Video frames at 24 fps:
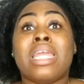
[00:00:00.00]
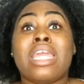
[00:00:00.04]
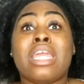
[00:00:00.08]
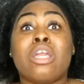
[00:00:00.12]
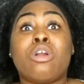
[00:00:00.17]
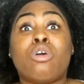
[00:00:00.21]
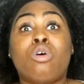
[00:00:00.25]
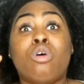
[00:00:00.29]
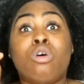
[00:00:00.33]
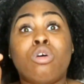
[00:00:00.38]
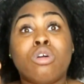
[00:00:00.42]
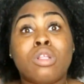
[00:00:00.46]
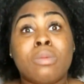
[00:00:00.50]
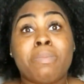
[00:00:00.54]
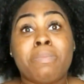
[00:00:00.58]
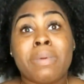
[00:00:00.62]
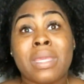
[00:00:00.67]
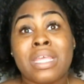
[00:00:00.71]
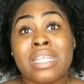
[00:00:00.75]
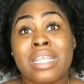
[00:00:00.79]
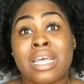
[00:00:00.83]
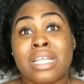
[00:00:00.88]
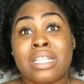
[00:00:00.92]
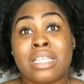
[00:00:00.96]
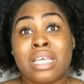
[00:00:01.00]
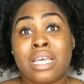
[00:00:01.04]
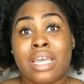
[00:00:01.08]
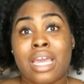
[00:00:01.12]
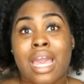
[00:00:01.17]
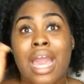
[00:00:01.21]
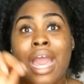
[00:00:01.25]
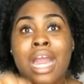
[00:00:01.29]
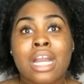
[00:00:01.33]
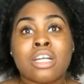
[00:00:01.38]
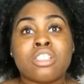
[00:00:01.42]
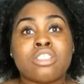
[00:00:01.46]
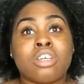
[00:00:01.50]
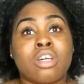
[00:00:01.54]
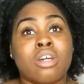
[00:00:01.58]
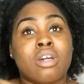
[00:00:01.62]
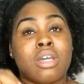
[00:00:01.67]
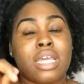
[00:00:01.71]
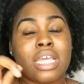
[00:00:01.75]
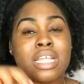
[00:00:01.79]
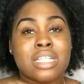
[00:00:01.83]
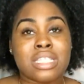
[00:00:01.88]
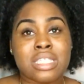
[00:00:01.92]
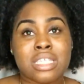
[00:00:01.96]
it could be that the actor
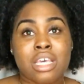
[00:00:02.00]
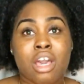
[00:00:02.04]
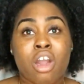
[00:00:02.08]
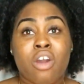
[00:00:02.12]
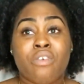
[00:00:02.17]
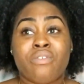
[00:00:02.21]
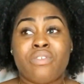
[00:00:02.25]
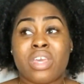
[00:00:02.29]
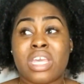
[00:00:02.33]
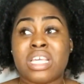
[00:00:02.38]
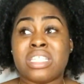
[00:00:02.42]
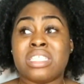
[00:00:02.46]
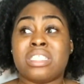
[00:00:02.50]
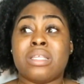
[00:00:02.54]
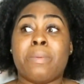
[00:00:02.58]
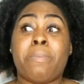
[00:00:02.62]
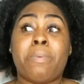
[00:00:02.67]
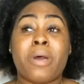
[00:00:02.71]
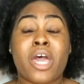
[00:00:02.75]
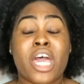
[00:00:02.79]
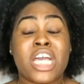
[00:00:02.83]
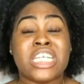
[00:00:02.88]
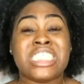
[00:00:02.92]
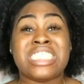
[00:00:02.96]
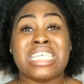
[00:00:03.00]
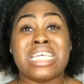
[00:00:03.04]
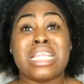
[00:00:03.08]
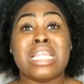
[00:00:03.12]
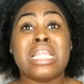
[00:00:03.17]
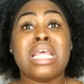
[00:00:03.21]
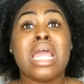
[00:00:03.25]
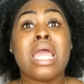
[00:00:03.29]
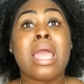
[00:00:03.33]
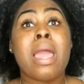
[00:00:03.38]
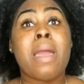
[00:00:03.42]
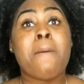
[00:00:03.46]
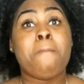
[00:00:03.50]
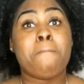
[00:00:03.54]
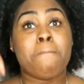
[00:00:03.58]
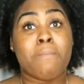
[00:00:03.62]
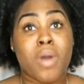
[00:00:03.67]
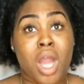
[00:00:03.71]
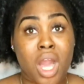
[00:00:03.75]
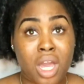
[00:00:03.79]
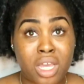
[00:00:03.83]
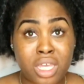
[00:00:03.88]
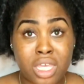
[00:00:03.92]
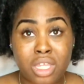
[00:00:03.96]
itself is the person
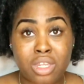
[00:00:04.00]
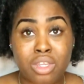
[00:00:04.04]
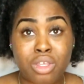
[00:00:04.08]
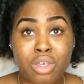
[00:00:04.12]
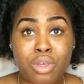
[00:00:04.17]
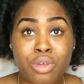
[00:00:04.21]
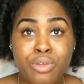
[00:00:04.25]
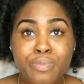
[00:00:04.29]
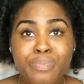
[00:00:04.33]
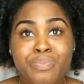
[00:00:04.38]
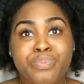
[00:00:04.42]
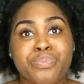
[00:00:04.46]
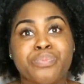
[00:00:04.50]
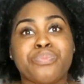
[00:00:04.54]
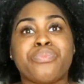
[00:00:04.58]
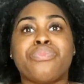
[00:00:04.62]
marking you,